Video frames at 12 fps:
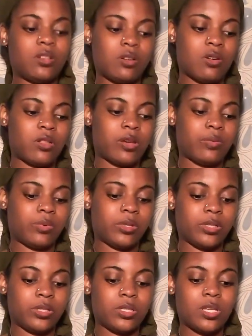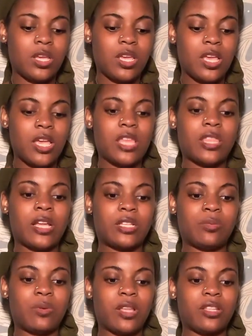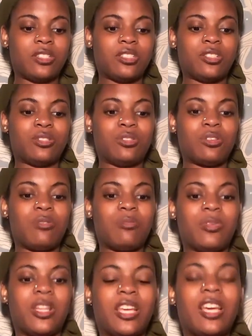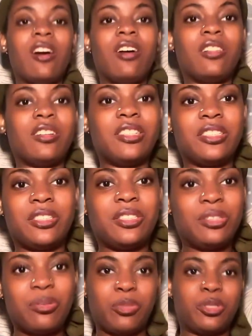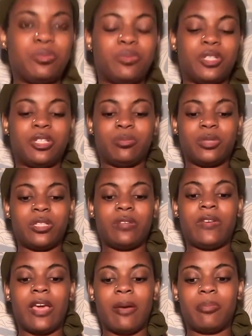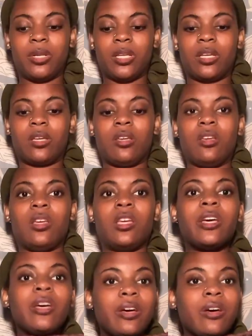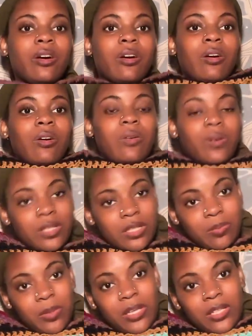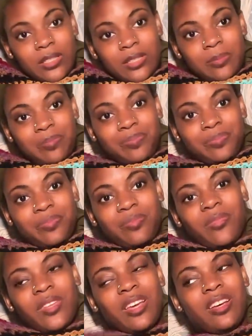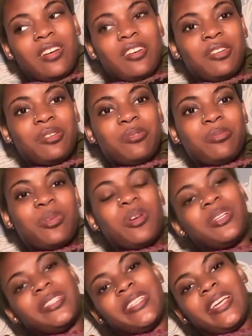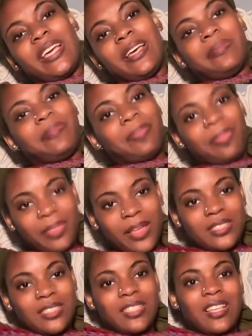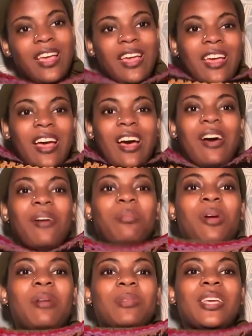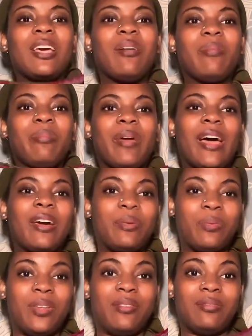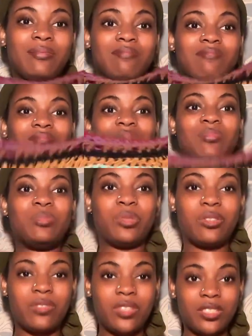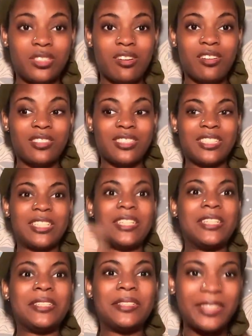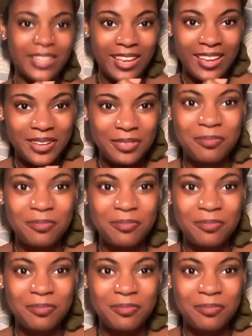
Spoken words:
all at once, and that's why there's just so many colors and so much random stuff happening on this piece. So yeah, that's that. I'll probably come back when we're finished, honestly. Yay.